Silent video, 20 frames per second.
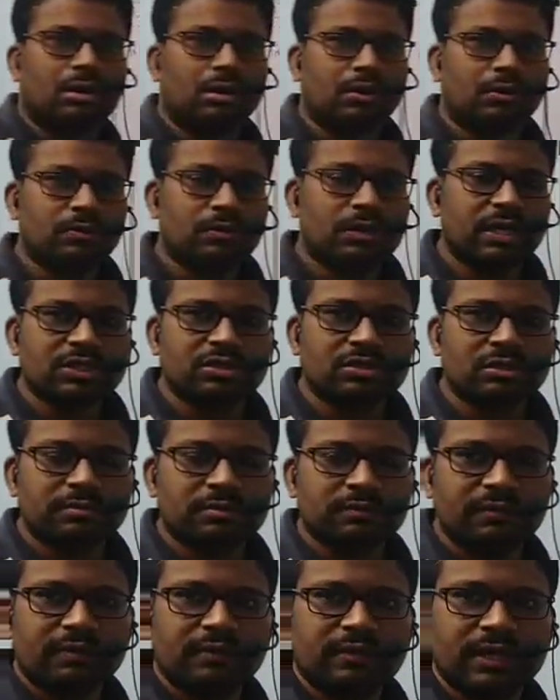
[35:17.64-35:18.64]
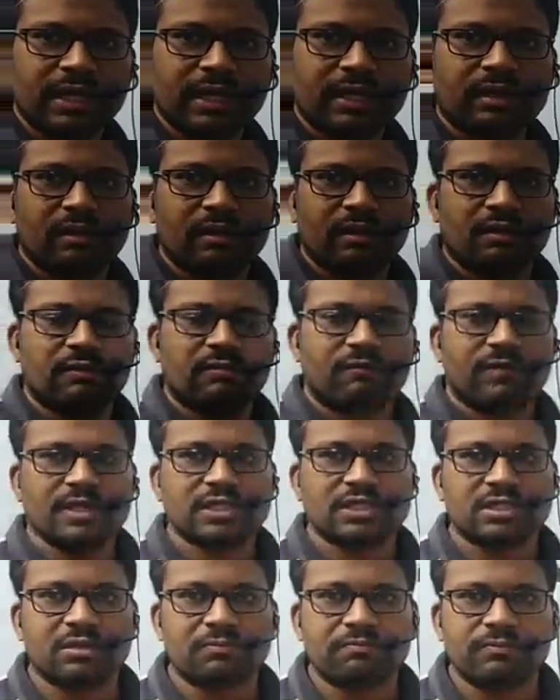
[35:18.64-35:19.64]
Two test tubes we will take.
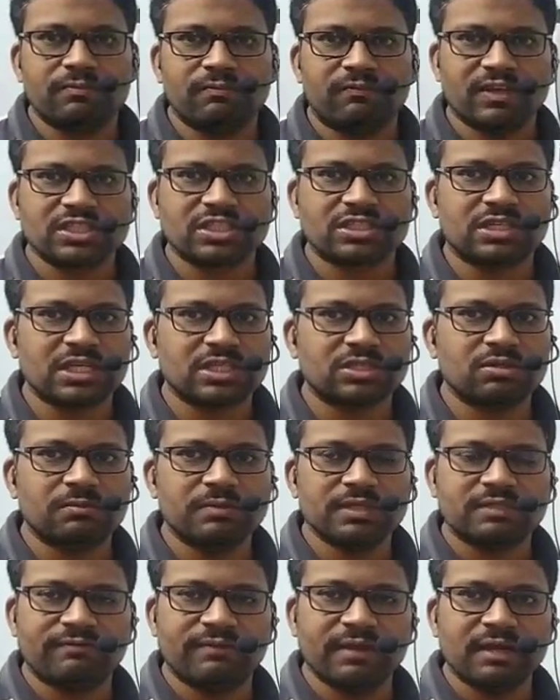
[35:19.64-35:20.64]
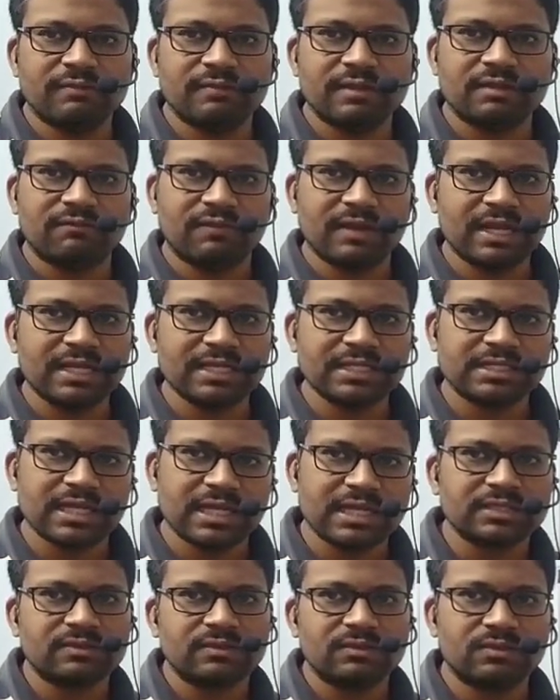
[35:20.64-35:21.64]
First test tube is filled with Fehling's
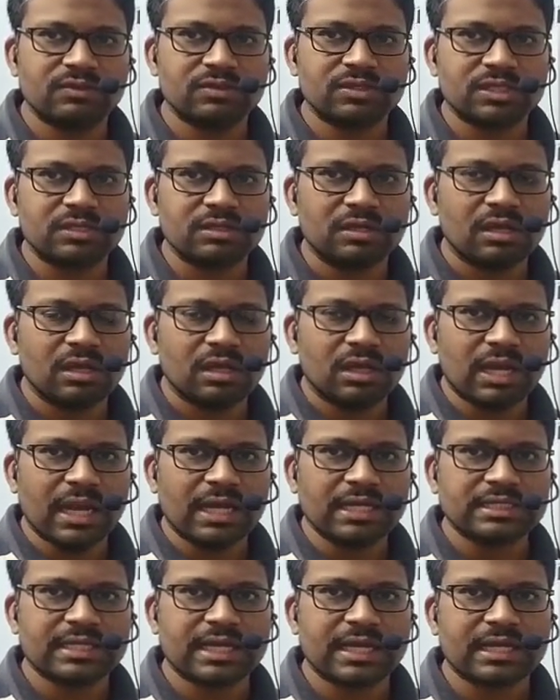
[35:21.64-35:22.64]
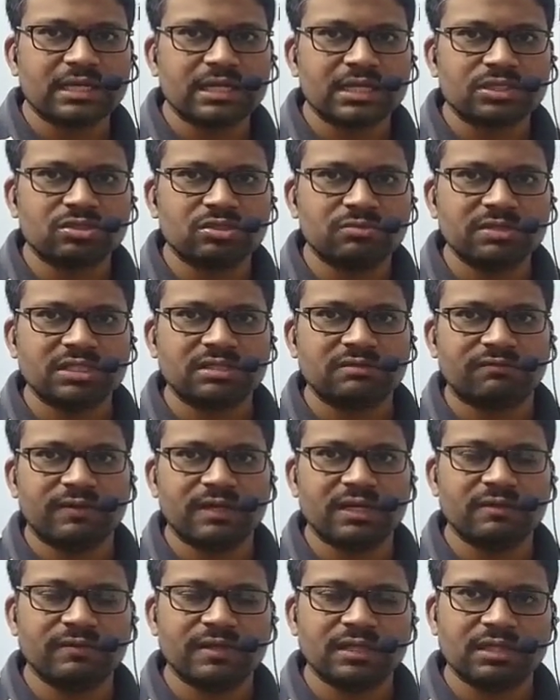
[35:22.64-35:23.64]
A solution and second test tube is
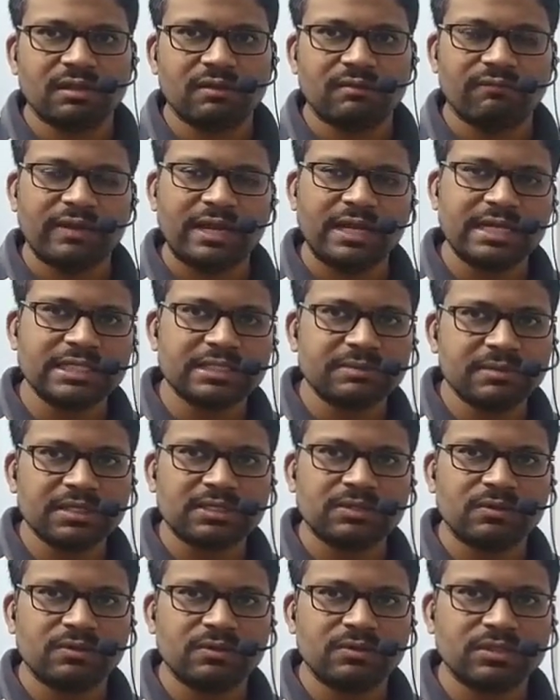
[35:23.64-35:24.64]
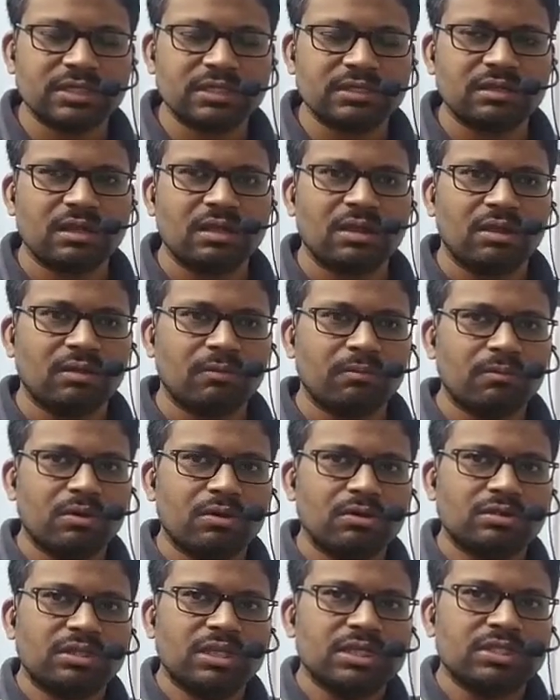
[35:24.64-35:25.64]
filled with Fehling's B solution.
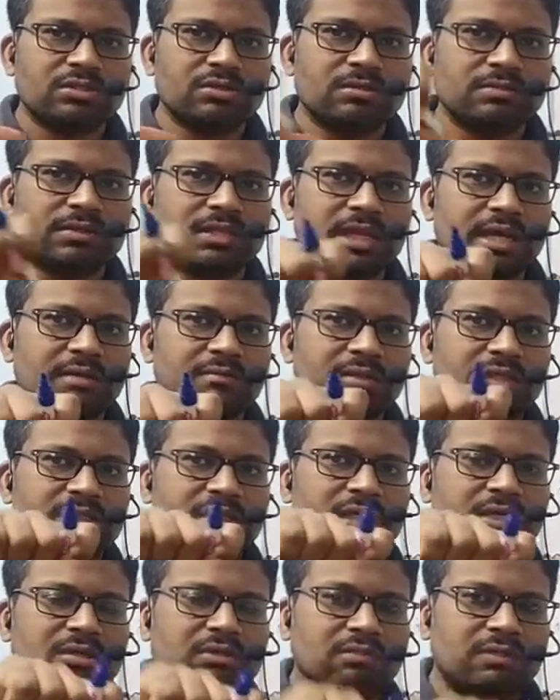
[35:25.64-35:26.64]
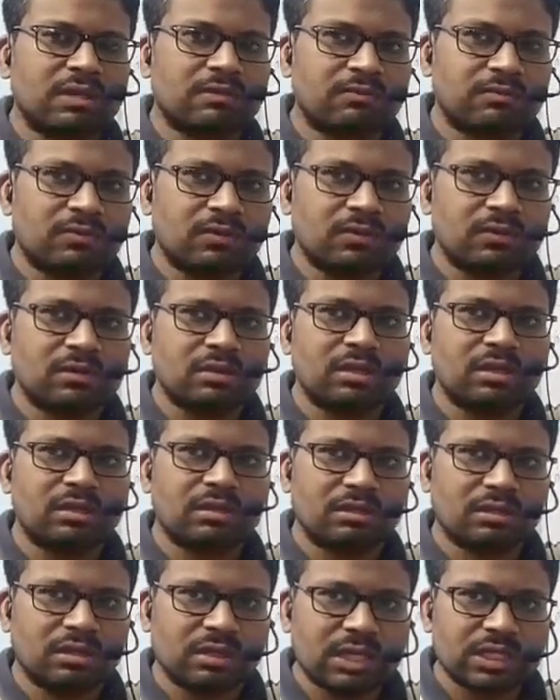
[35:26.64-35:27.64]
Both test tubes are mixed into one more
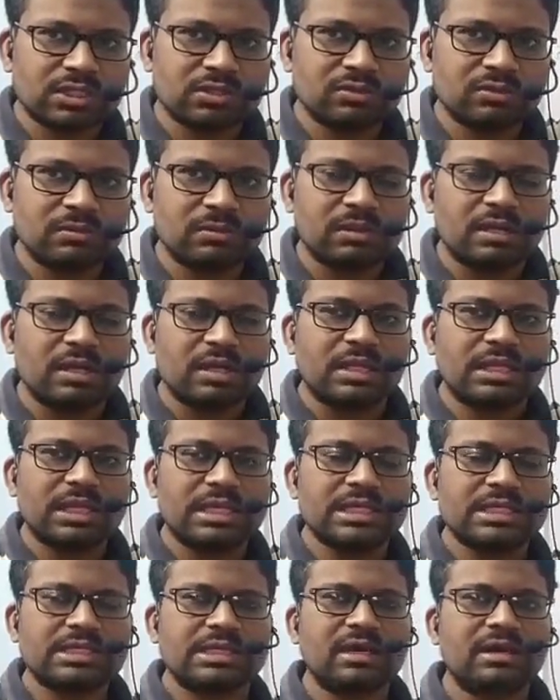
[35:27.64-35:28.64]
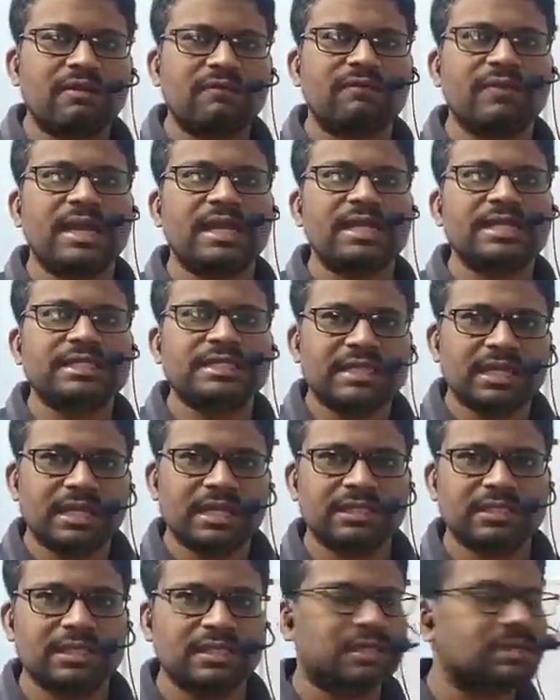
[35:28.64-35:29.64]
test tube, that is called Fehling's
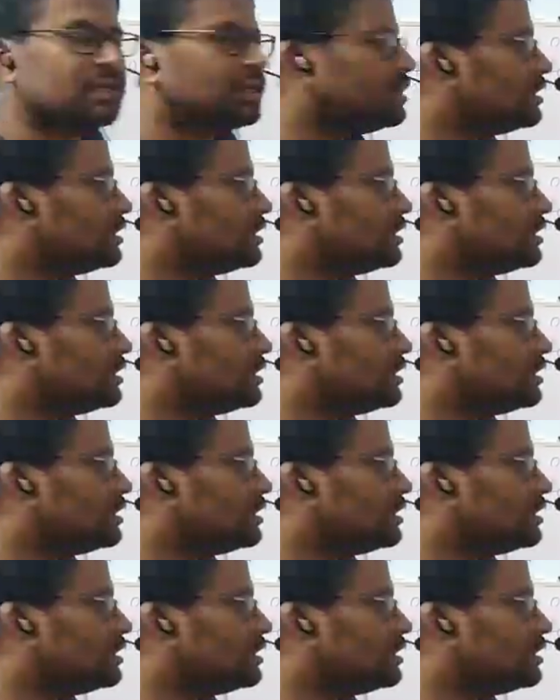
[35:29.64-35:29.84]
reagent.